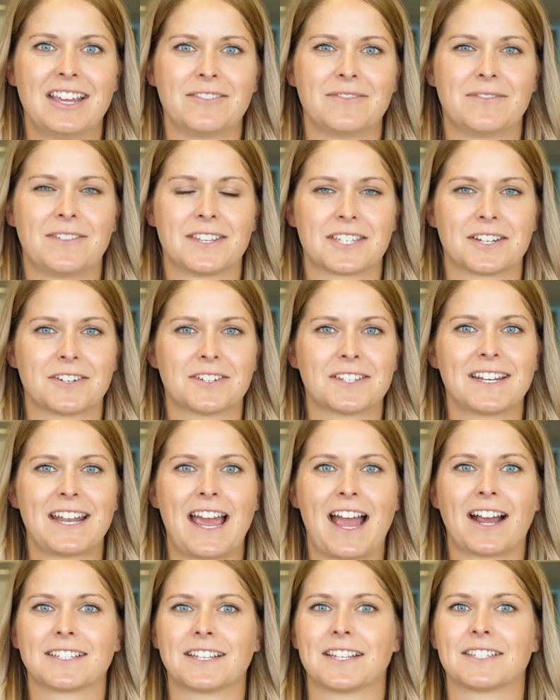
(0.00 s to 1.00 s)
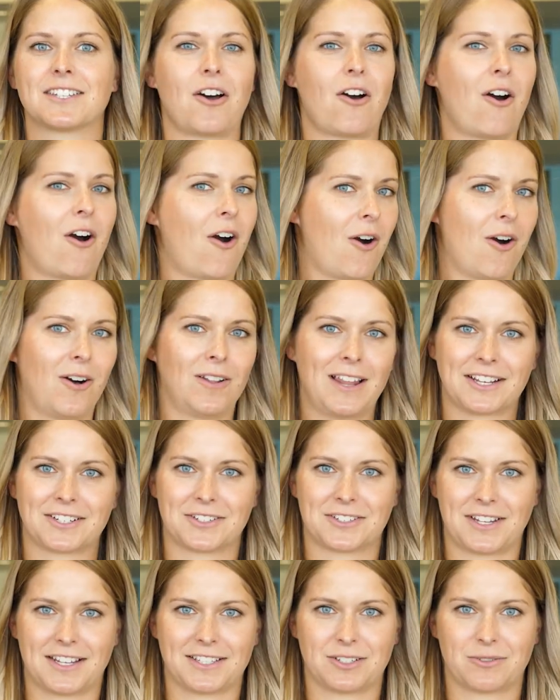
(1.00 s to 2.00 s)
Visitors can access all
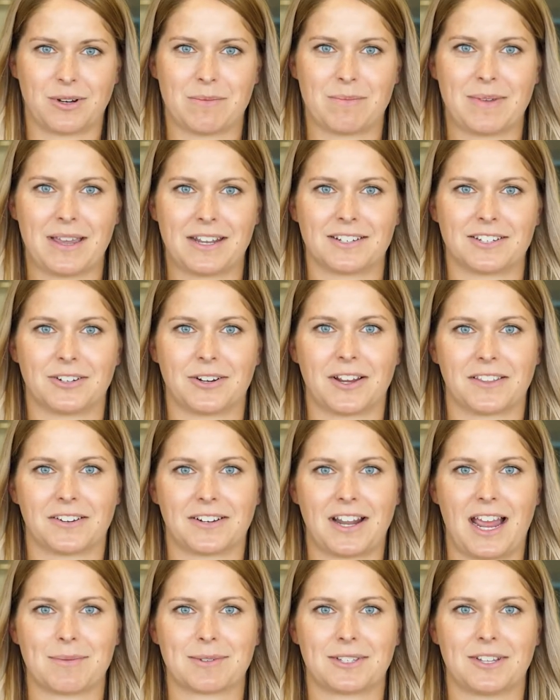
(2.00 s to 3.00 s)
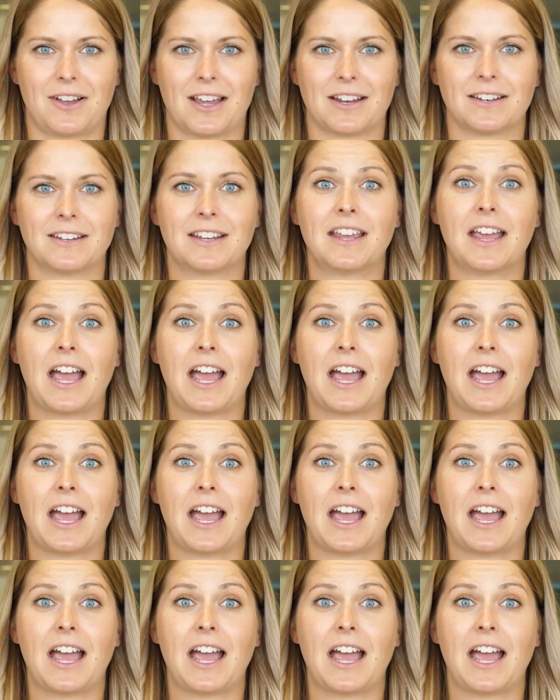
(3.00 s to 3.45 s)
exercise equipment during their time slot.